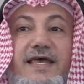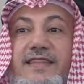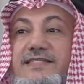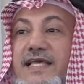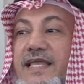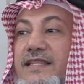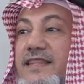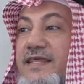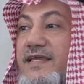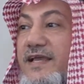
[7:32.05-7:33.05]
The second
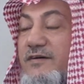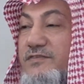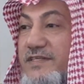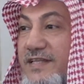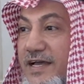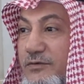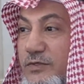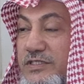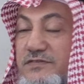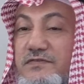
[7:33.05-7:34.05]
thing after that,
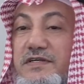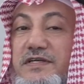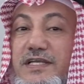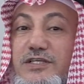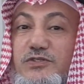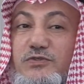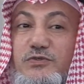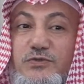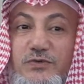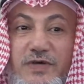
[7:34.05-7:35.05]
which is very easy
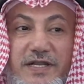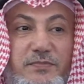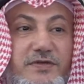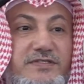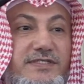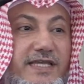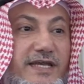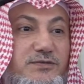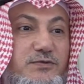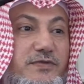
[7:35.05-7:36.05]
to do, and a person
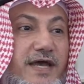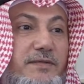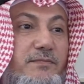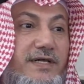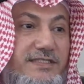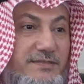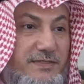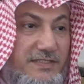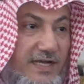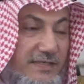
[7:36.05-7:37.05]
can do that
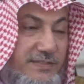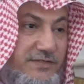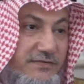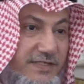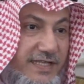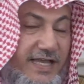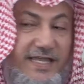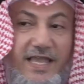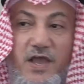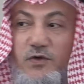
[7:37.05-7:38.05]
multiple times every
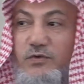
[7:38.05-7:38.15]
day,